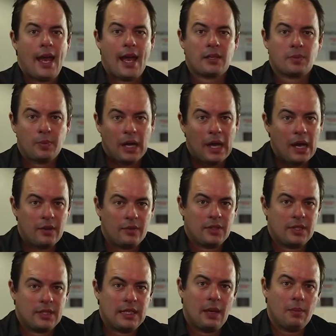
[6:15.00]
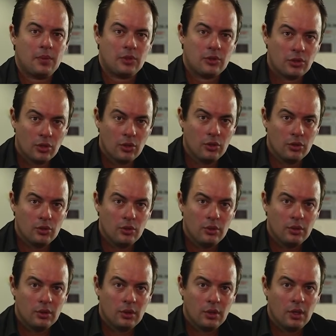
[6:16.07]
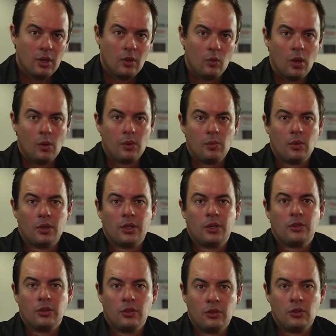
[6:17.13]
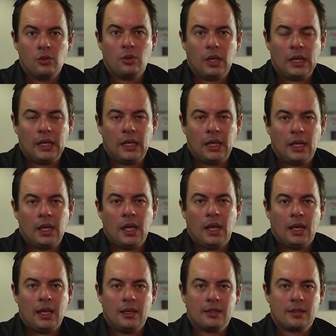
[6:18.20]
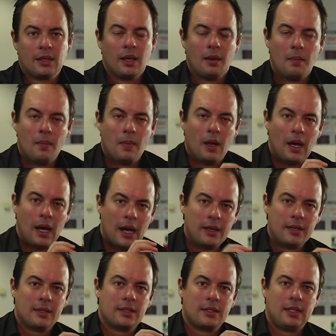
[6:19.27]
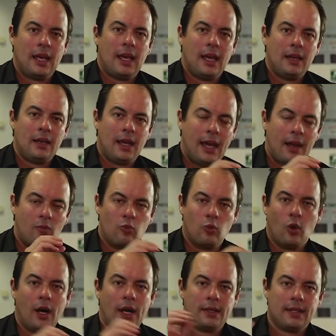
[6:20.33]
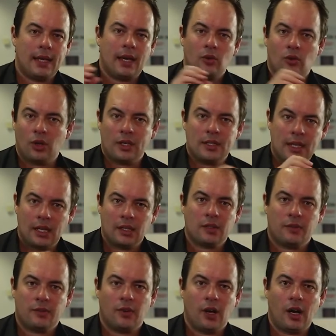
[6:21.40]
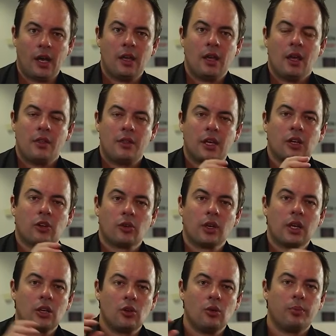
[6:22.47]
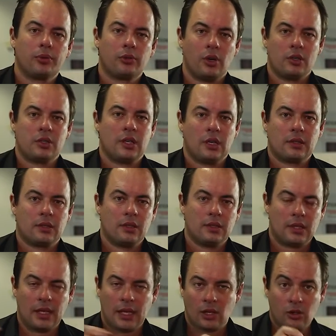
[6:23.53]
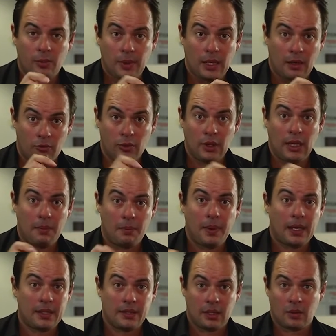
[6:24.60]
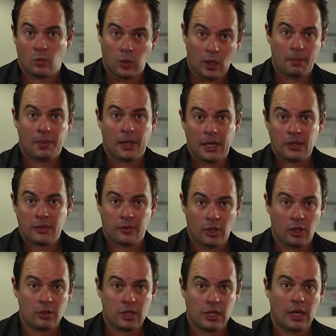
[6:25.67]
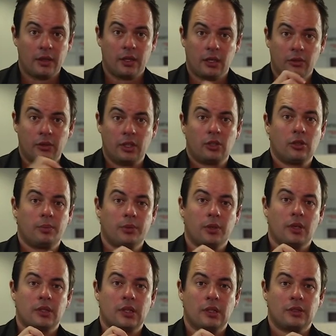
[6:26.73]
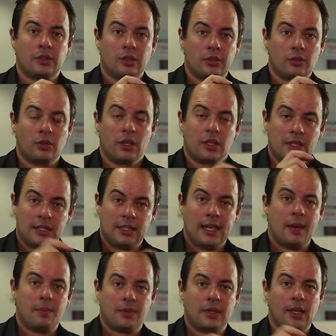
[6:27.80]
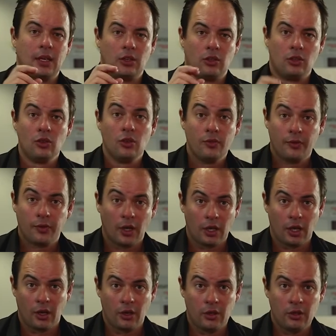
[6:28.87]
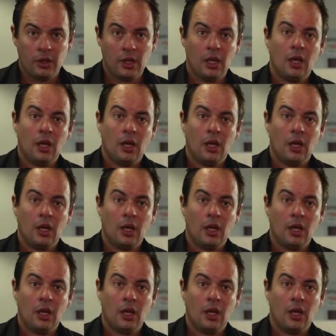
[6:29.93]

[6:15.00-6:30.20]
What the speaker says: As part of step two, what we want you to do here is understand and write down or identify the critical processes, and they could be a really basic one-page flowchart, the critical processes or the steps that you follow